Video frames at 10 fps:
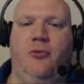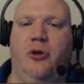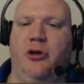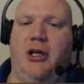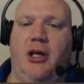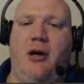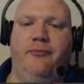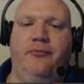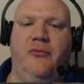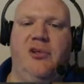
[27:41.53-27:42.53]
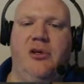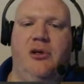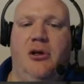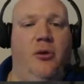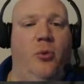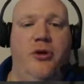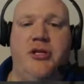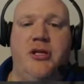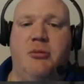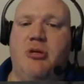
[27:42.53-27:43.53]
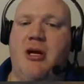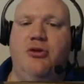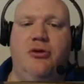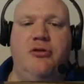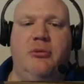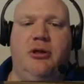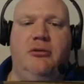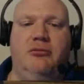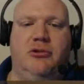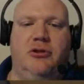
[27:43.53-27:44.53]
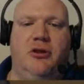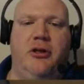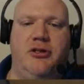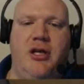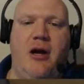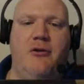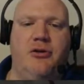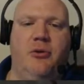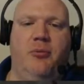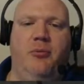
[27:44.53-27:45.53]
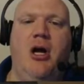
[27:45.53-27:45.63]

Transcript: we're going to take it out. One of those things, sometimes you do something to look and see how it's going to...